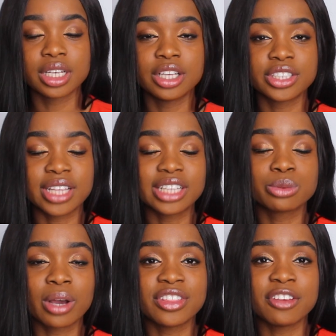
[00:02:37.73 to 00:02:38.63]
So that's
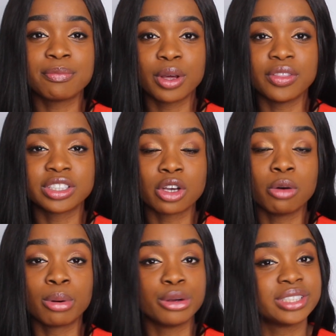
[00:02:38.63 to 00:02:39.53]
why they've put this
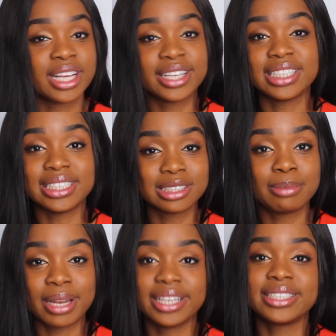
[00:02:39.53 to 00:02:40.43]
whole process into
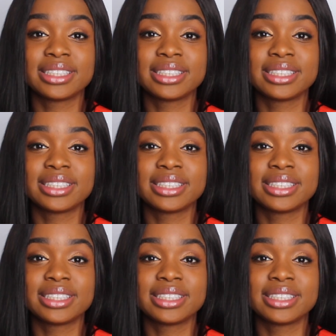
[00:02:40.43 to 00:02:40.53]
place,